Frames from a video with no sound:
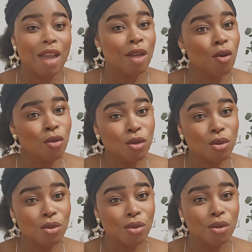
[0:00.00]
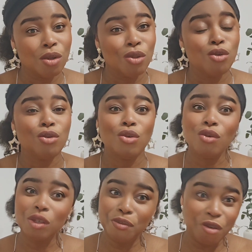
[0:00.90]
And also to
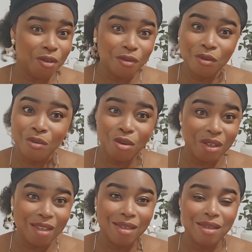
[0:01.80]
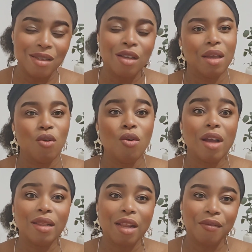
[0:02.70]
those beautiful mothers who
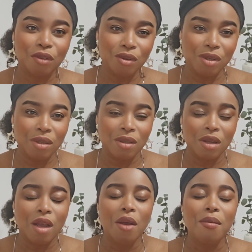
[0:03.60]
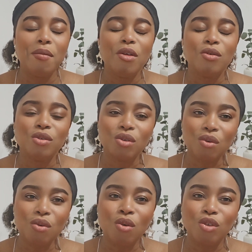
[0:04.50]
had left us, may your
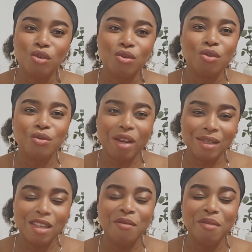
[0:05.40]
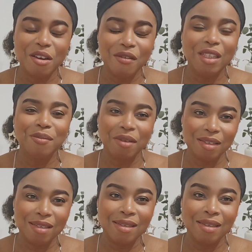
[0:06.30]
soul continue to rest in perfect
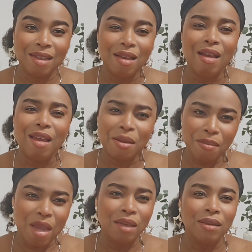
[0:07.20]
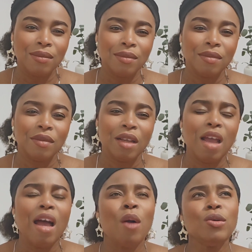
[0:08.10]
peace. Amen.
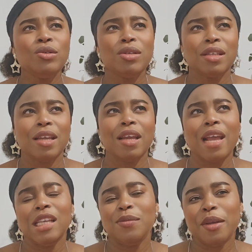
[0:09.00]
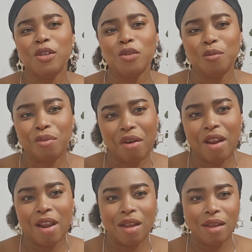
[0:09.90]
I want to say a special
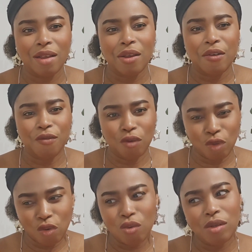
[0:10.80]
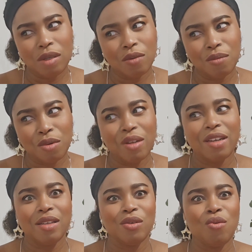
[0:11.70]
prayer for those
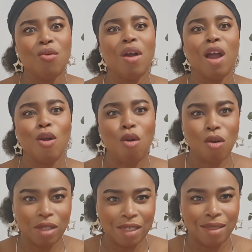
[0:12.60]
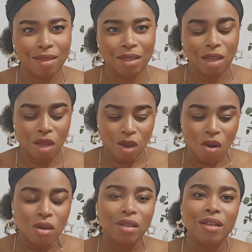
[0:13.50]
mothers who are hurting
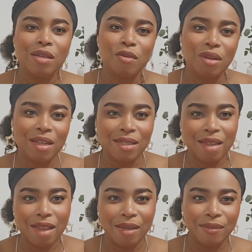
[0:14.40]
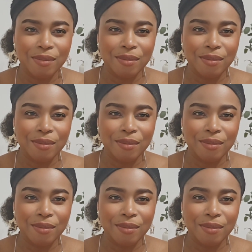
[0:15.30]
on this Mother's Day.